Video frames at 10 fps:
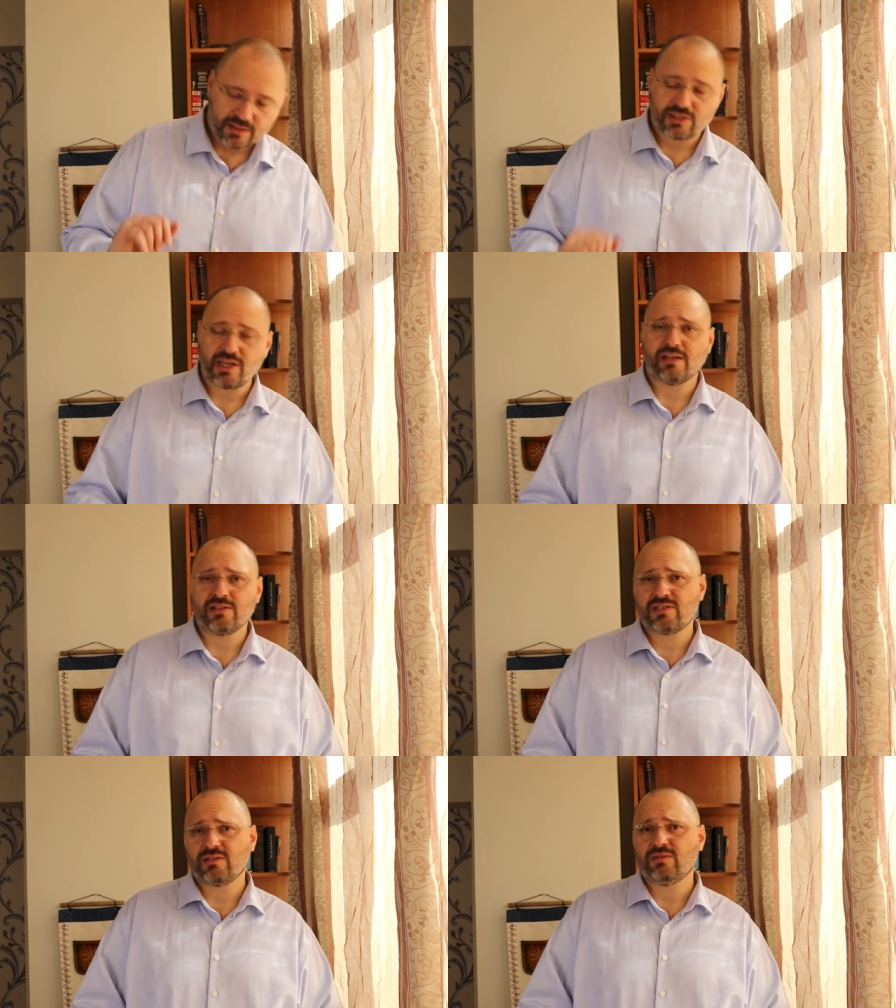
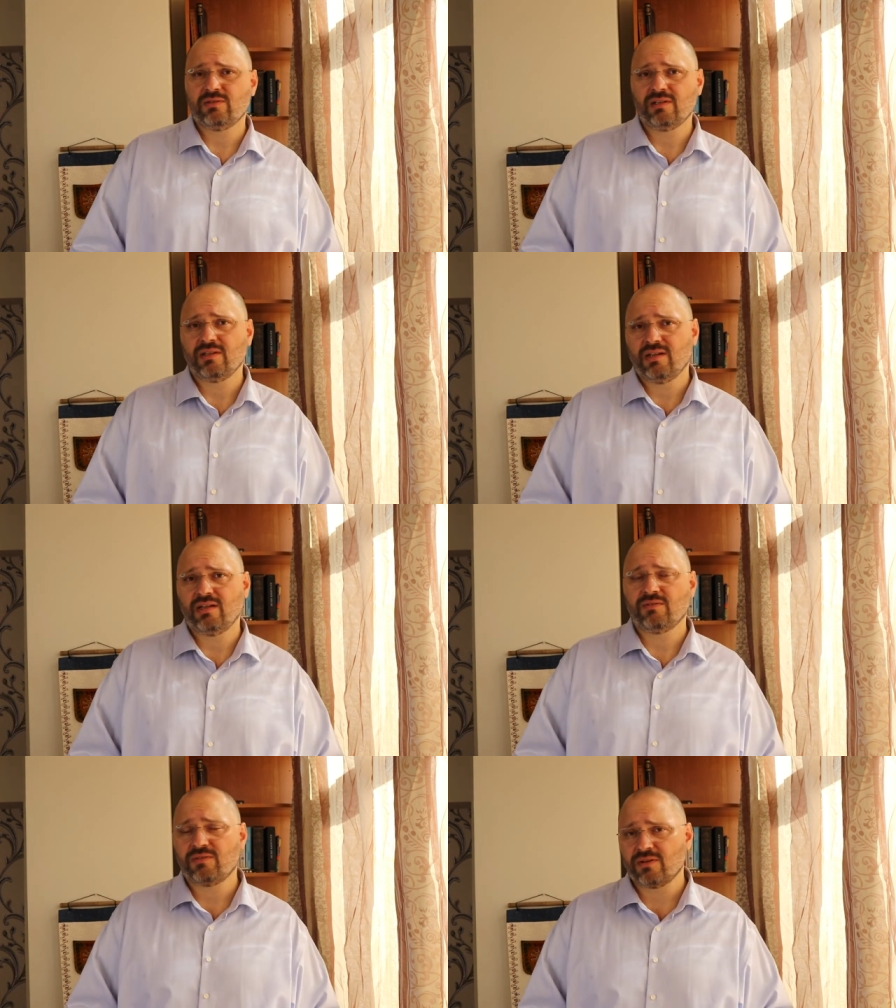sales to
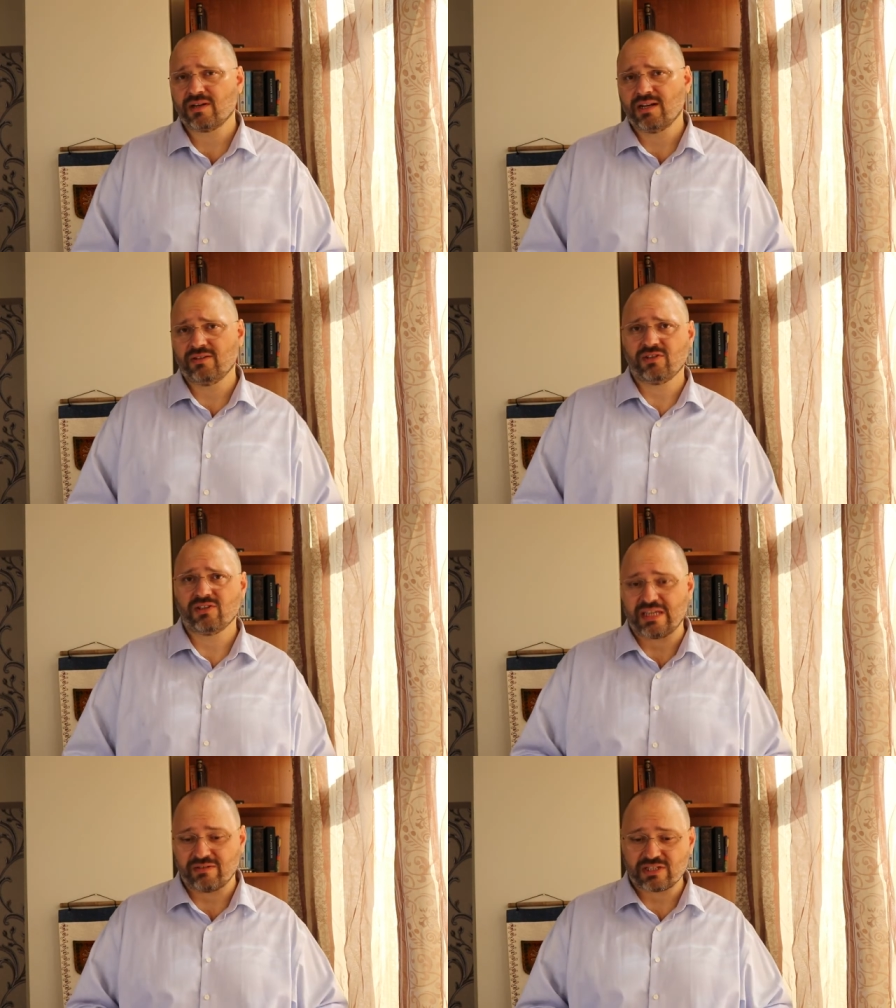uh, foreign
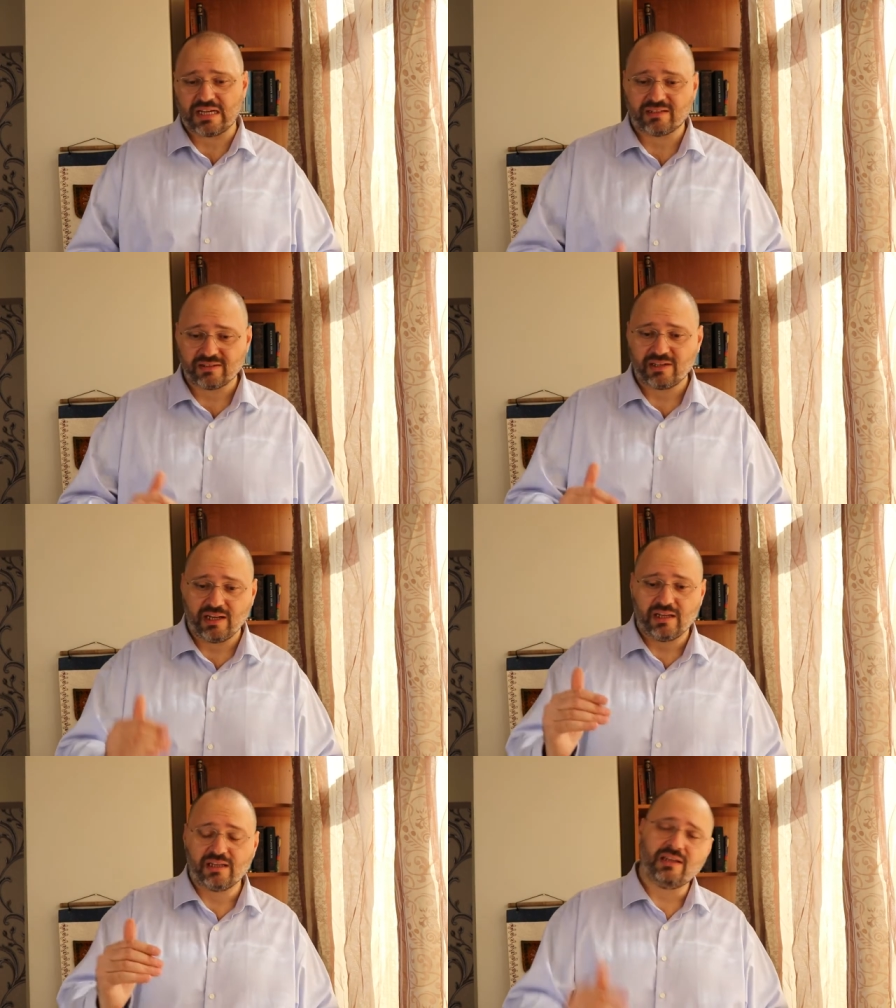countries have started
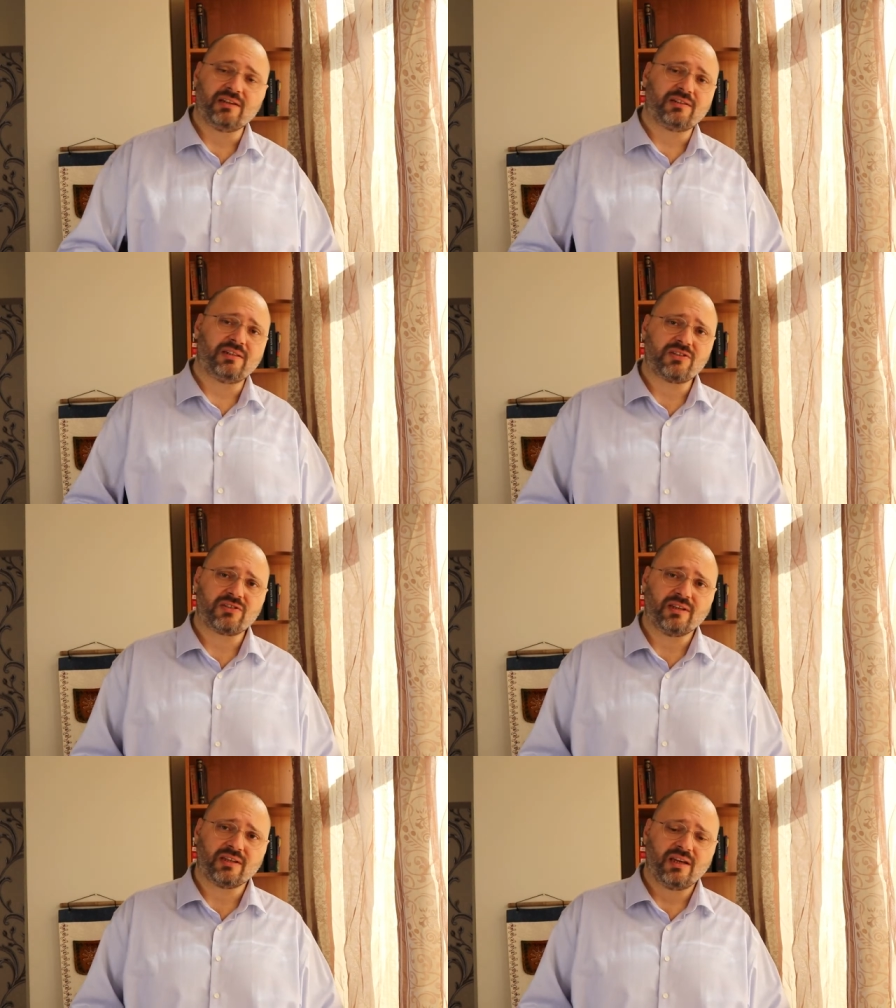really
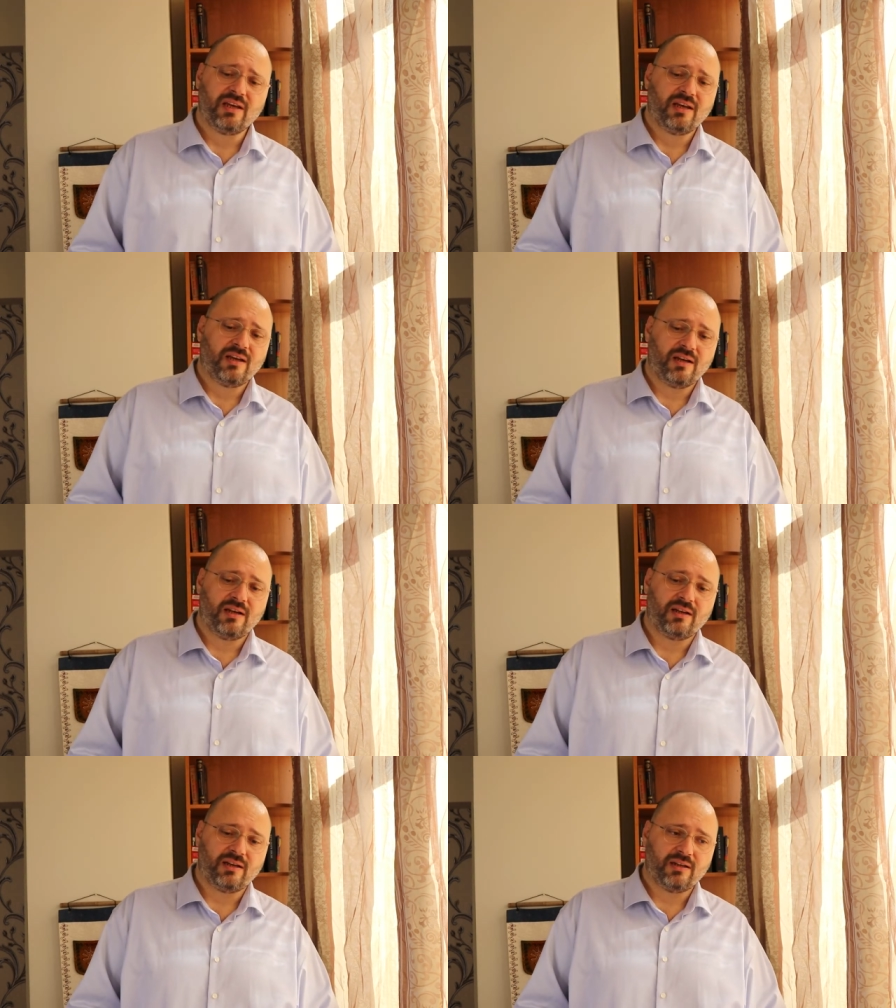increasing
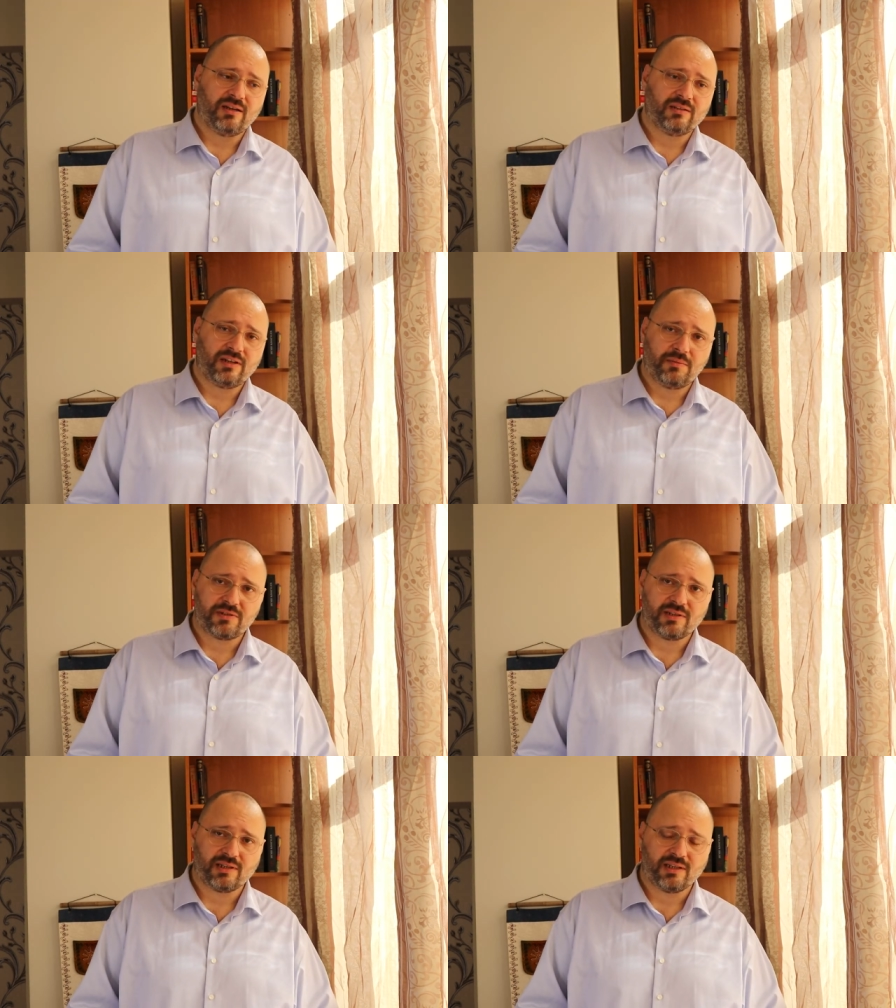uh,
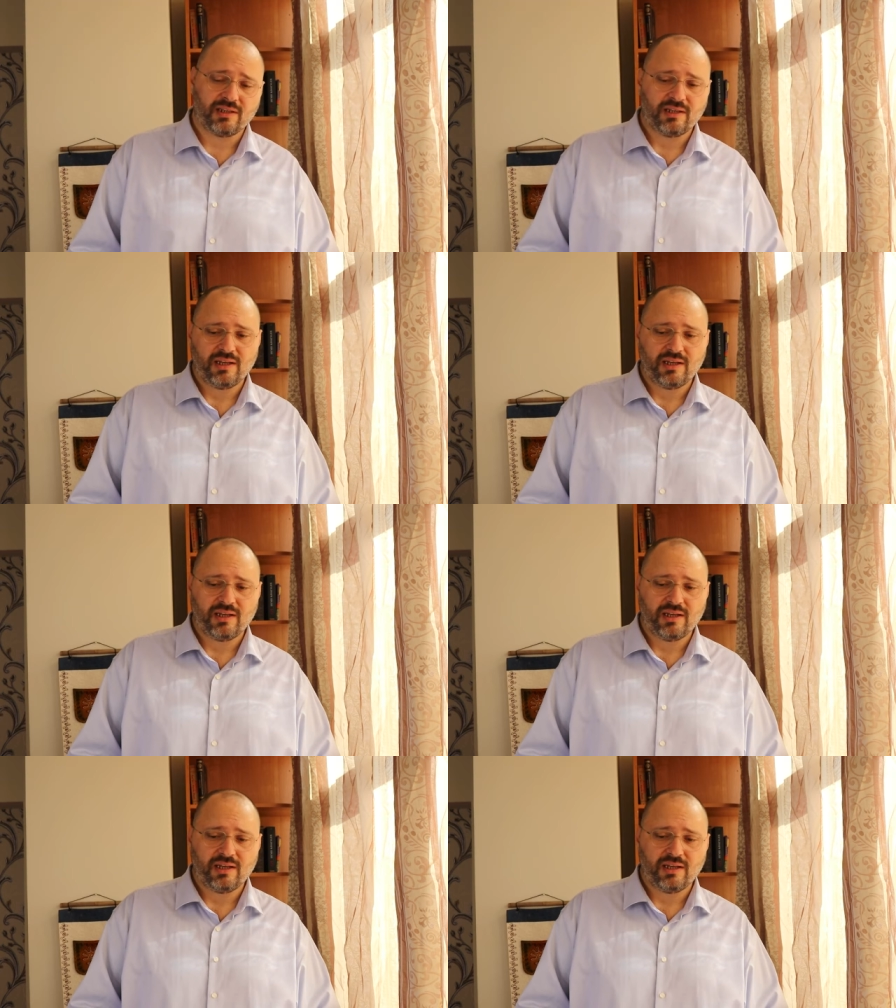dramatically.